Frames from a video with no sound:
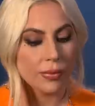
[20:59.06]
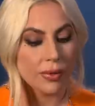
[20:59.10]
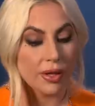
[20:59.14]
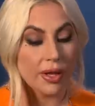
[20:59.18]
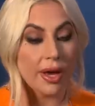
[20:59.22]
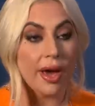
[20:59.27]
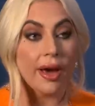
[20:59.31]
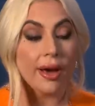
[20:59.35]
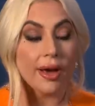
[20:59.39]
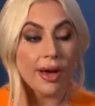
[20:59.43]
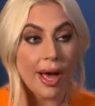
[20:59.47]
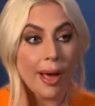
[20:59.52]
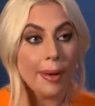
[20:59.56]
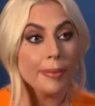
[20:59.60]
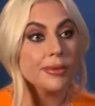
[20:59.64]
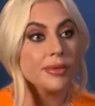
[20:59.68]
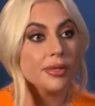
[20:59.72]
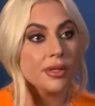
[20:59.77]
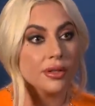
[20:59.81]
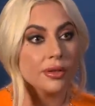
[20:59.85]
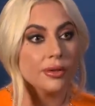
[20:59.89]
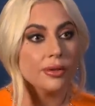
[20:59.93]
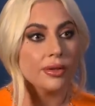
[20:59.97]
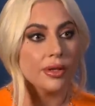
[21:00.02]
Yeah,
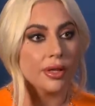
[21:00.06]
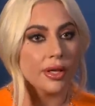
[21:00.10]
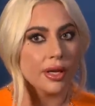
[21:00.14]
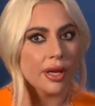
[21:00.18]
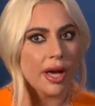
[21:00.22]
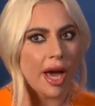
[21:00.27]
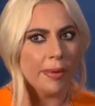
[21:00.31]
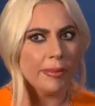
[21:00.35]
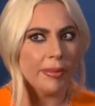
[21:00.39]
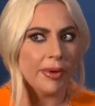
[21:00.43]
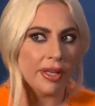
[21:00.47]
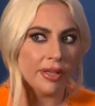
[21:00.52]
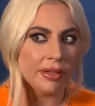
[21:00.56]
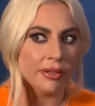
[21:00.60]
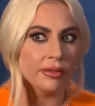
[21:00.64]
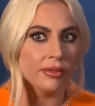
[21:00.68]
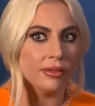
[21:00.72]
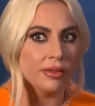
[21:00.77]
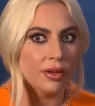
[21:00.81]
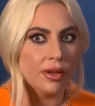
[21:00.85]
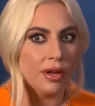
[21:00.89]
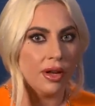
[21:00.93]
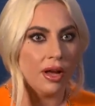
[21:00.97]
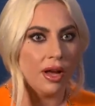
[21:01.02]
absolutely. I mean,
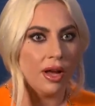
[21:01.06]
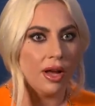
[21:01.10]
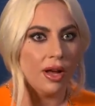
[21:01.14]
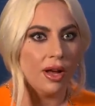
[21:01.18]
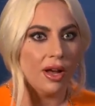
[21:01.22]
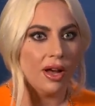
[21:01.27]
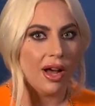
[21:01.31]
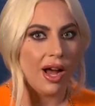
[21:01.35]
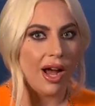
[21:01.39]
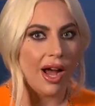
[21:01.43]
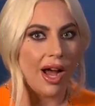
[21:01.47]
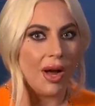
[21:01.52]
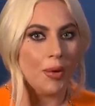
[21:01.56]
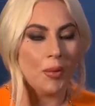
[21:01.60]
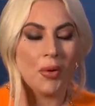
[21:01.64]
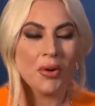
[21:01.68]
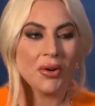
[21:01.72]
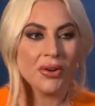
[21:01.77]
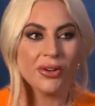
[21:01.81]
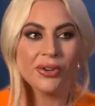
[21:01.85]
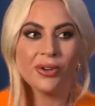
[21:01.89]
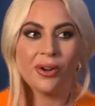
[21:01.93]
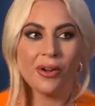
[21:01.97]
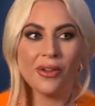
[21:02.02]
I
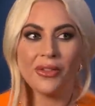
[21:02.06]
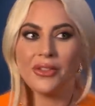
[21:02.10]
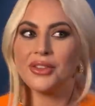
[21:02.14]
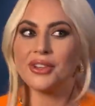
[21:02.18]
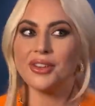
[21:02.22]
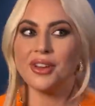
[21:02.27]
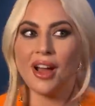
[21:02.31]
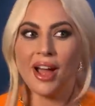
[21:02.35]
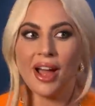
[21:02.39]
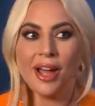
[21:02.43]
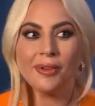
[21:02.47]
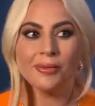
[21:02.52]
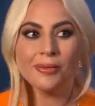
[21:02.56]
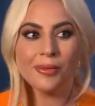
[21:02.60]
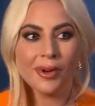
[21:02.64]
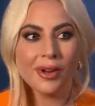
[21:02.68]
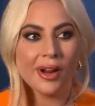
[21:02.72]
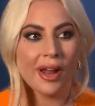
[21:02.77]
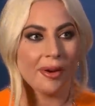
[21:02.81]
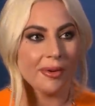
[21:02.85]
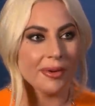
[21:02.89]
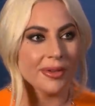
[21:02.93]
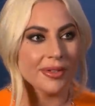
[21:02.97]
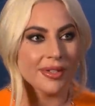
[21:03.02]
wondered all the time when
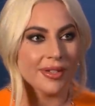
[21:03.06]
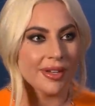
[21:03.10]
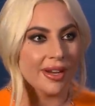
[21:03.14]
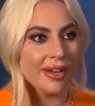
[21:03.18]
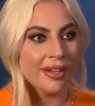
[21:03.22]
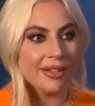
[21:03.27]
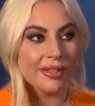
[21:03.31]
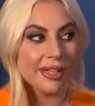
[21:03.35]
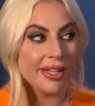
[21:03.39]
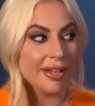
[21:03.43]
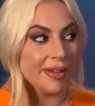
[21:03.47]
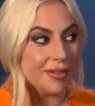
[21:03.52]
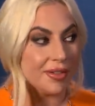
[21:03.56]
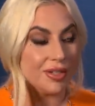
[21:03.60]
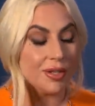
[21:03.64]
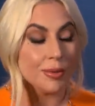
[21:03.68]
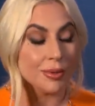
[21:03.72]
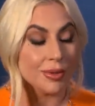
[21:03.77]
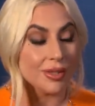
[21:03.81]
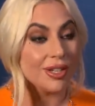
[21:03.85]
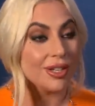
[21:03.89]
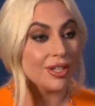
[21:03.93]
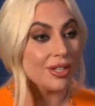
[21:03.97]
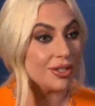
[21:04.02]
I was in Italy if she
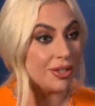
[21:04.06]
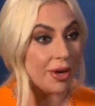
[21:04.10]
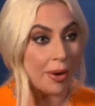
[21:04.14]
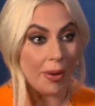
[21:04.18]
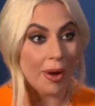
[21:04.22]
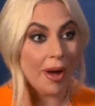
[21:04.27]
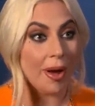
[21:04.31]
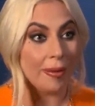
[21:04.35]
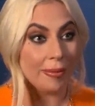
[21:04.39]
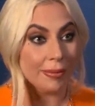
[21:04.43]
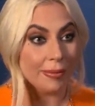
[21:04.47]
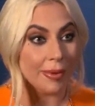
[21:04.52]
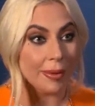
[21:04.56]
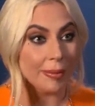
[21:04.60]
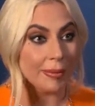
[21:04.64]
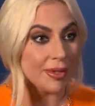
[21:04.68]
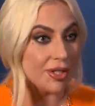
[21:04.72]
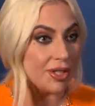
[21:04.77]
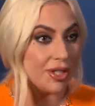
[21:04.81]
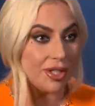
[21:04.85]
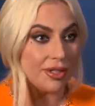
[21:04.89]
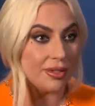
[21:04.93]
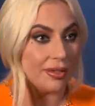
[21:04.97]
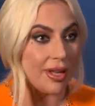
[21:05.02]
was going to show up. I mean,
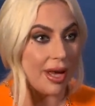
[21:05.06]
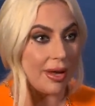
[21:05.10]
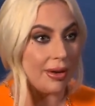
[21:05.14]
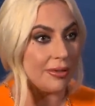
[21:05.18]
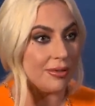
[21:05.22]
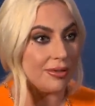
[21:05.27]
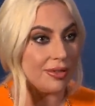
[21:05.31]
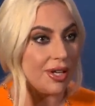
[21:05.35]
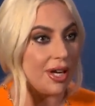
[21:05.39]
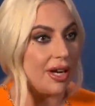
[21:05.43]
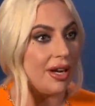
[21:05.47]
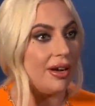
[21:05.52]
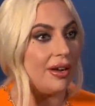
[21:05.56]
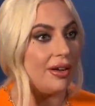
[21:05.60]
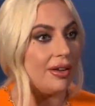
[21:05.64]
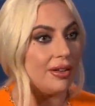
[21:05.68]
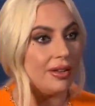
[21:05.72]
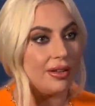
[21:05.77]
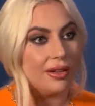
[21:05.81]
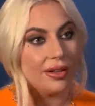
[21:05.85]
she's out of jail.